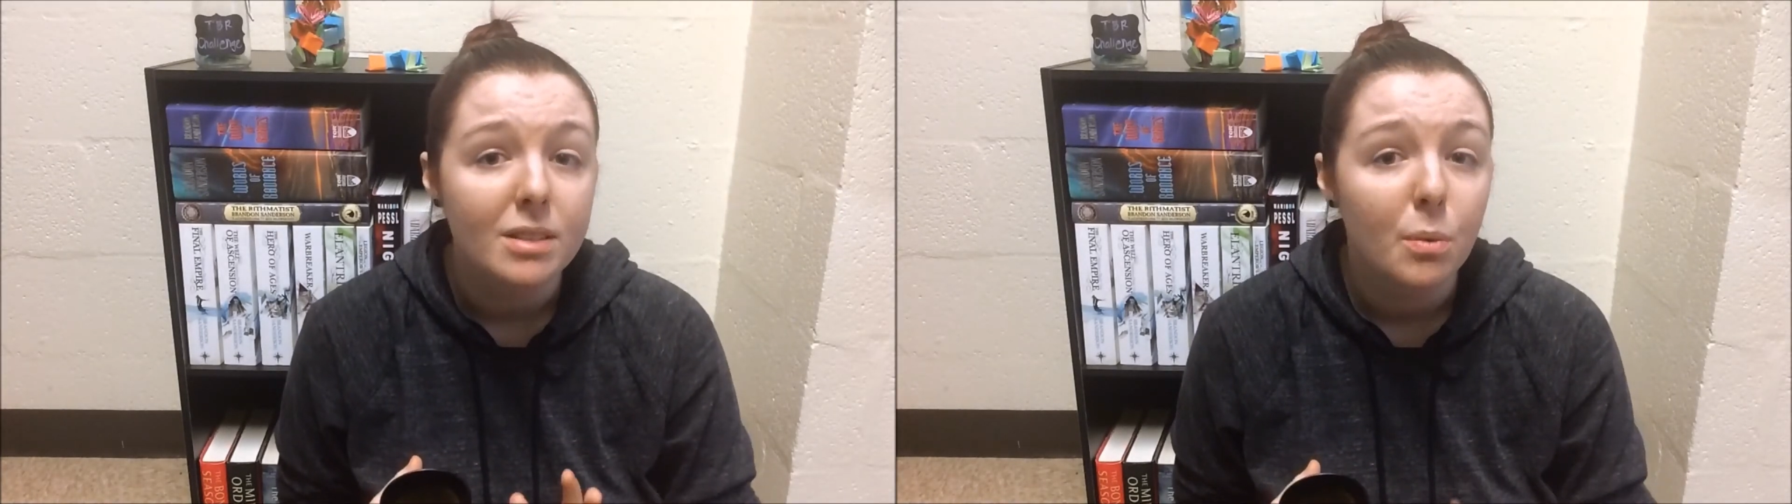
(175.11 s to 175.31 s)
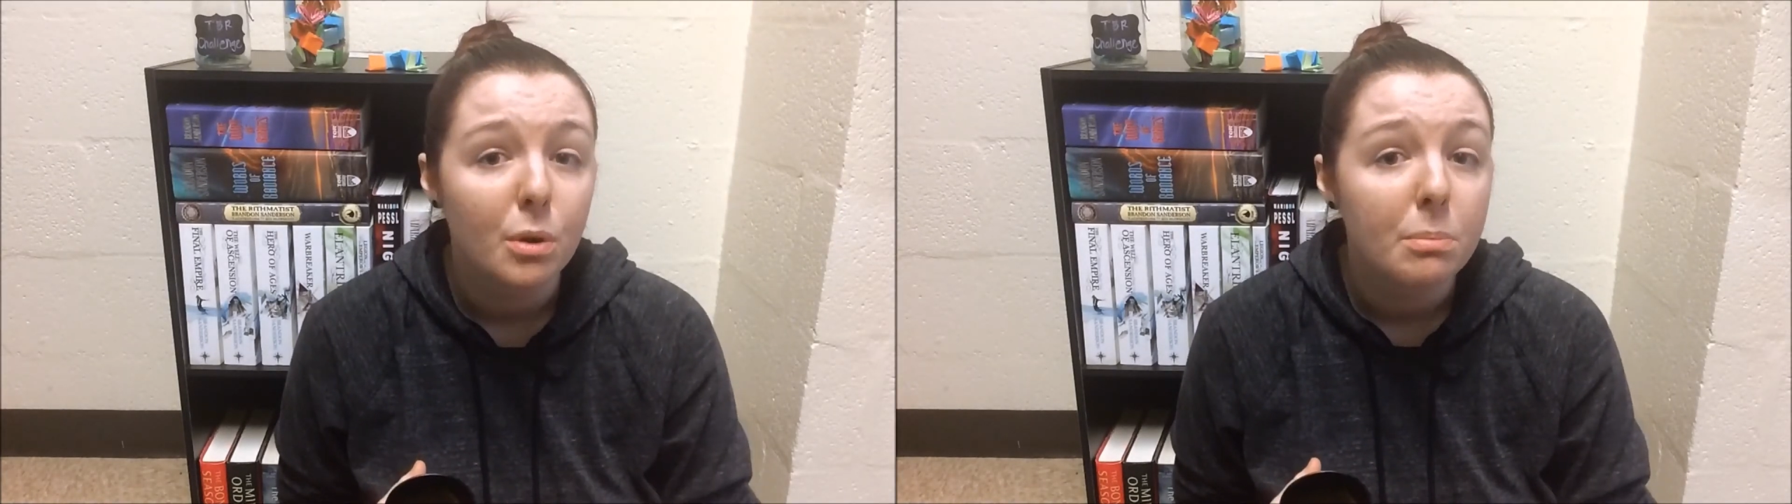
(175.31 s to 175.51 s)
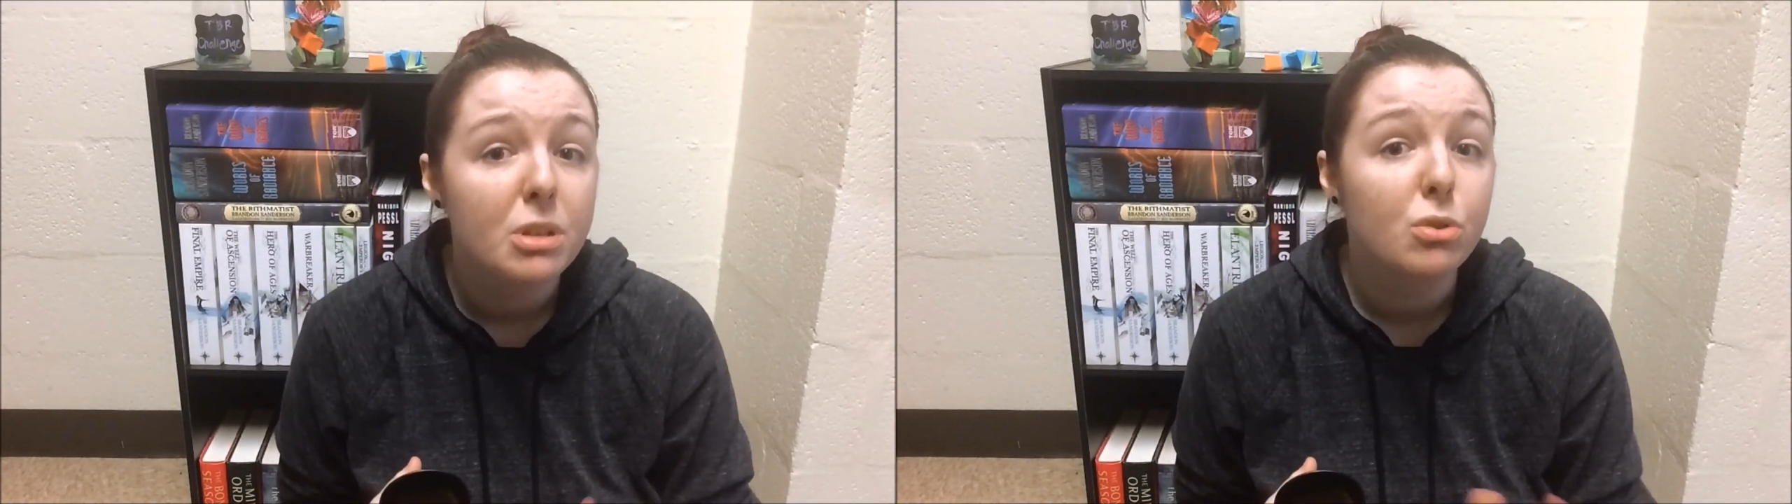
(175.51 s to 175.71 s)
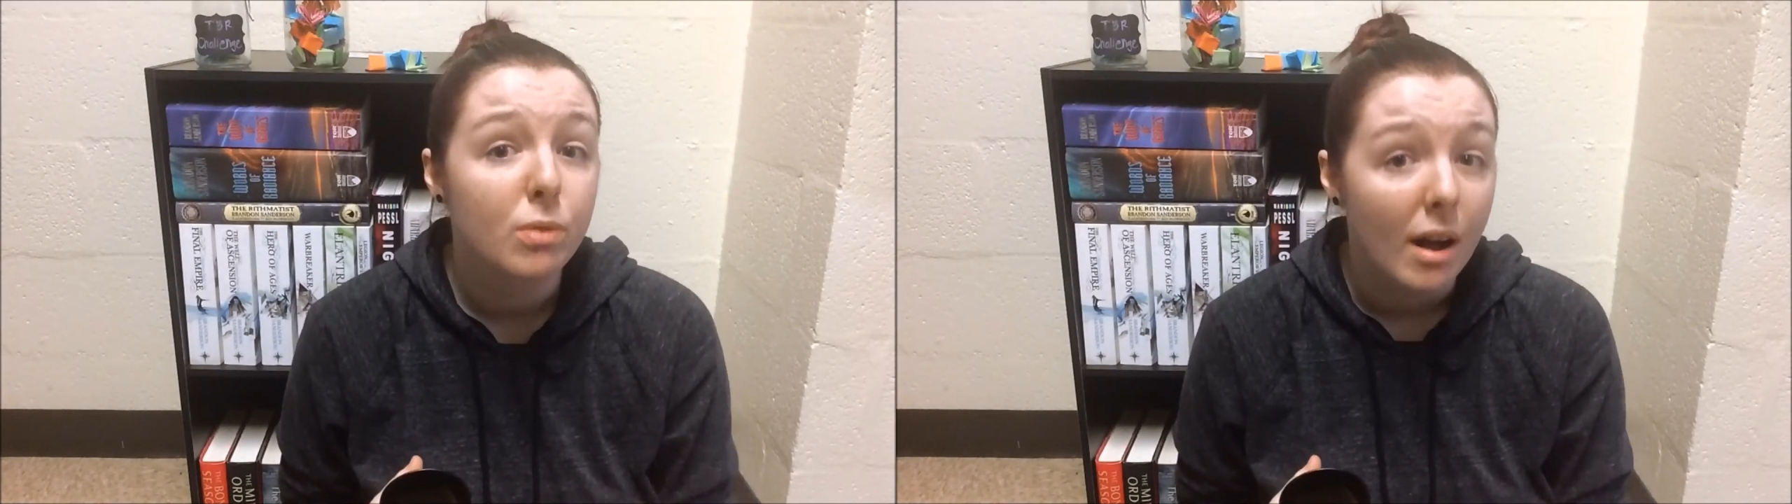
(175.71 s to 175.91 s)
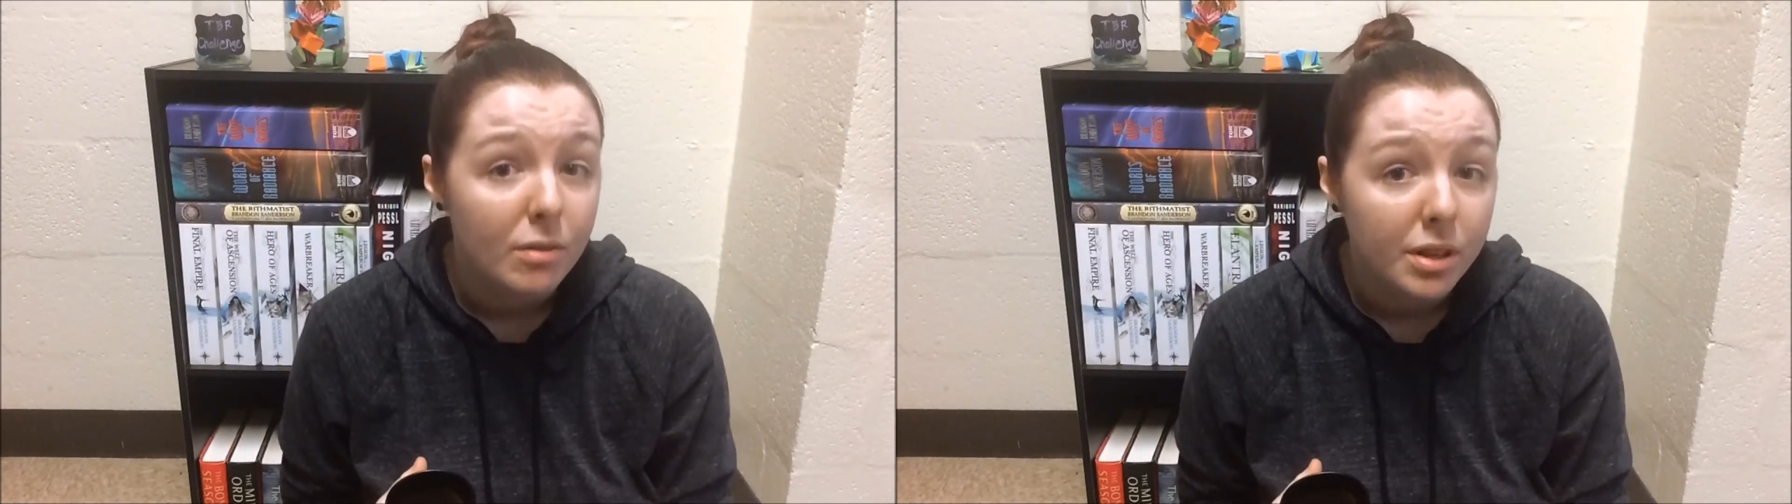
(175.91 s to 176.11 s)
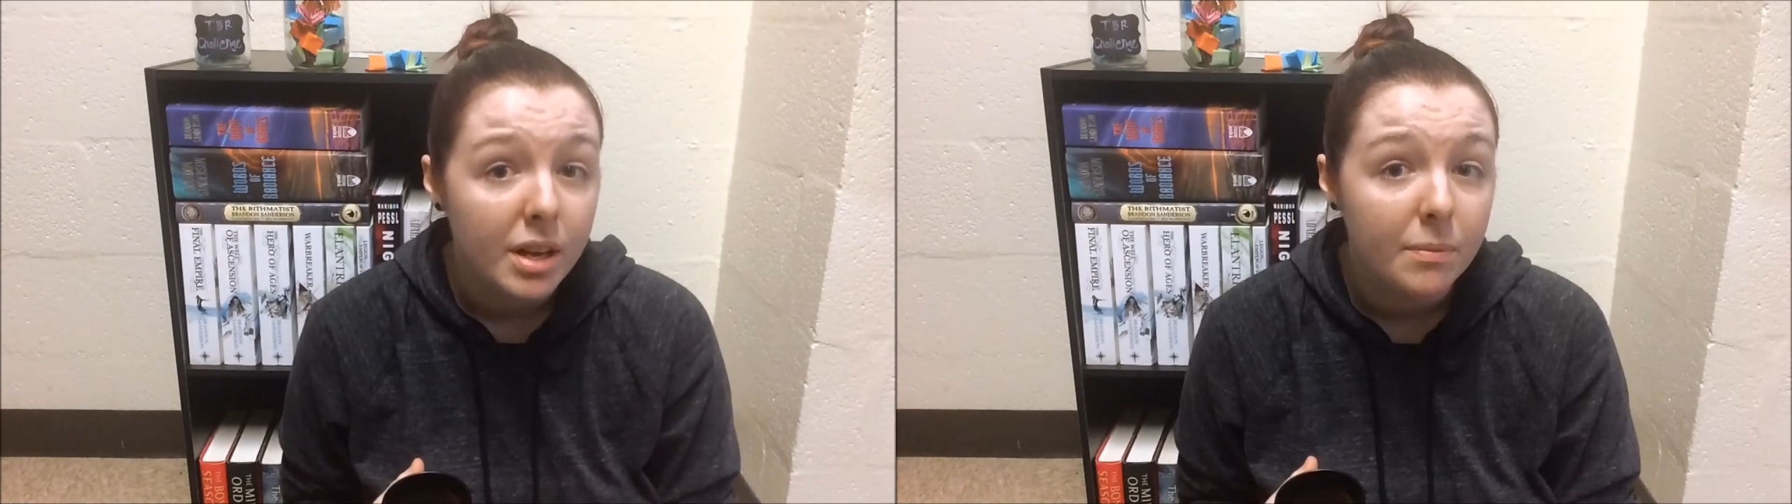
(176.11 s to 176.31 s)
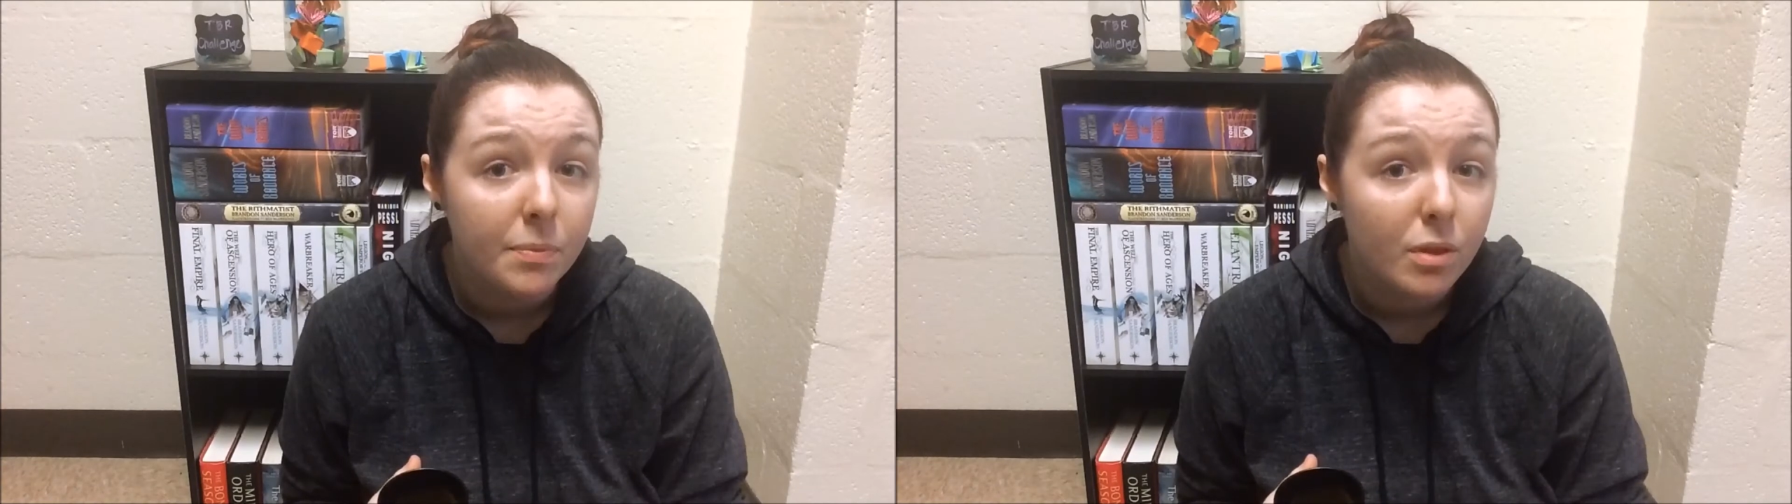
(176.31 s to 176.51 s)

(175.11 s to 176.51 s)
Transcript: I will be traveling